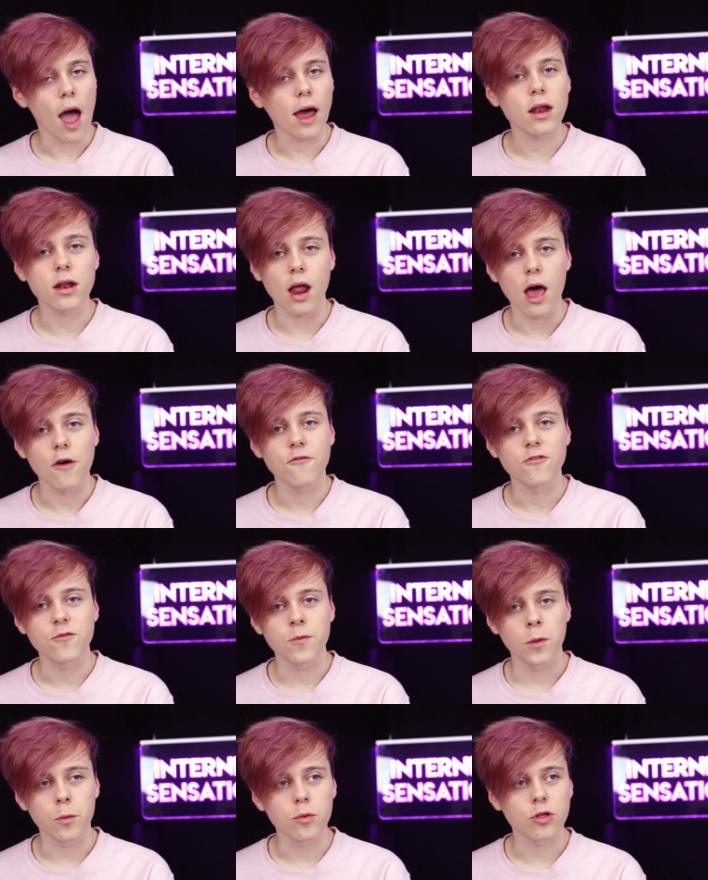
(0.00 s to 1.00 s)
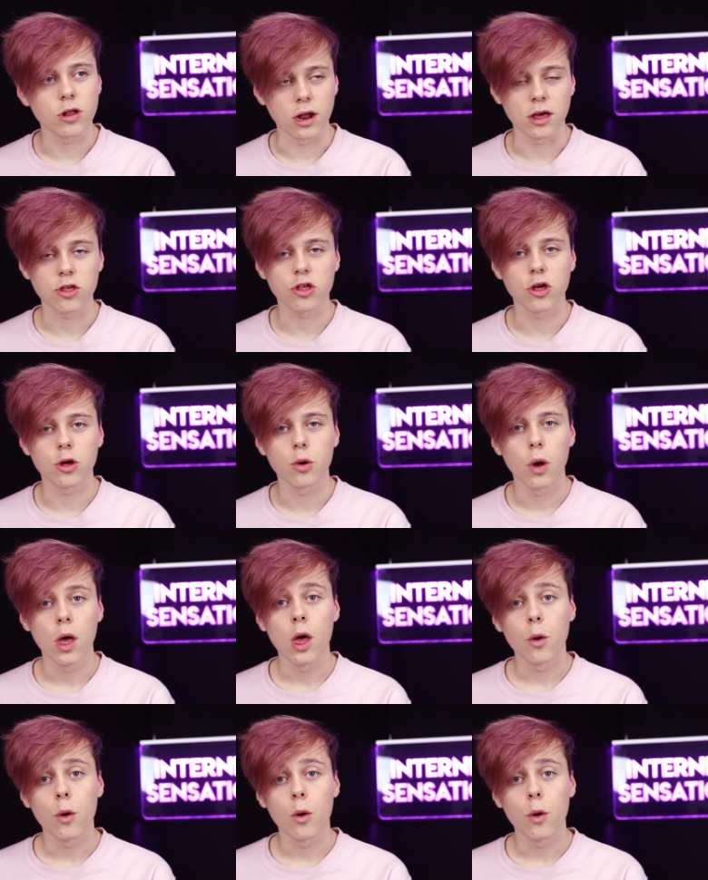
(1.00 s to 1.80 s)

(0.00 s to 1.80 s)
had left that was an issue